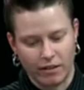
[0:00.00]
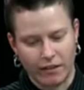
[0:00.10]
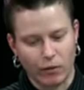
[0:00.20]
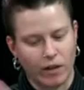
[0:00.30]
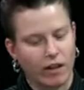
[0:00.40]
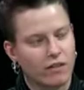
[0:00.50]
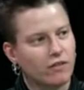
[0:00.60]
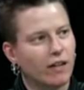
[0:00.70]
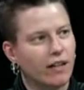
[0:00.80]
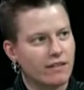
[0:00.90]
everyone
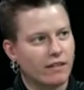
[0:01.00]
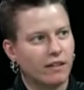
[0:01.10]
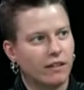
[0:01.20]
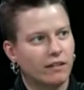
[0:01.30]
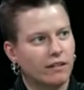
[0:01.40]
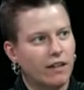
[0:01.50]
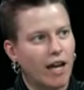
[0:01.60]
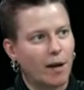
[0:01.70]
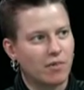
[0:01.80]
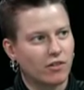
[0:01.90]
else who has their
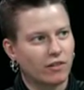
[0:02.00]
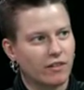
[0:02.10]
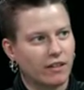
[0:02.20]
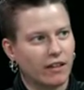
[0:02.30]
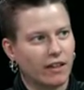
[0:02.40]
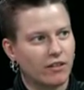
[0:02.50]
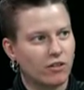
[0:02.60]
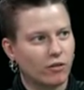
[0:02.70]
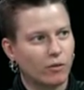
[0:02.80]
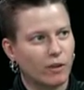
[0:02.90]
app stores
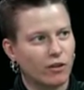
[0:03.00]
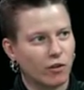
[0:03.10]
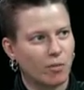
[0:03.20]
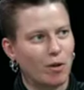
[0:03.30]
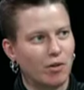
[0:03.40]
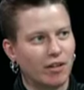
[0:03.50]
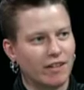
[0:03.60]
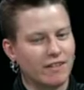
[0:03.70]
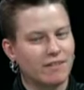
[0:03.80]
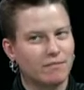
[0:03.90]
online too, Windows
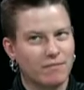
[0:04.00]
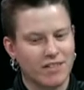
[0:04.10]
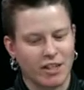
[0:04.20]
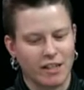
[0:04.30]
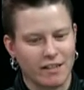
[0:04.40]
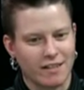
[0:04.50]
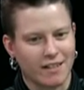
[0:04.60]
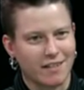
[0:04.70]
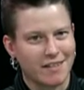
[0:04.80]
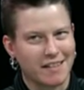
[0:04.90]
Mobile, as sucky
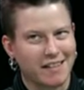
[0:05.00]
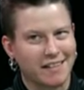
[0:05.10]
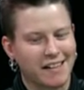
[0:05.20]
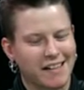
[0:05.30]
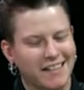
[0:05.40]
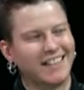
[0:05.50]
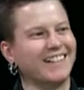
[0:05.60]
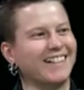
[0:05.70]
as it is, and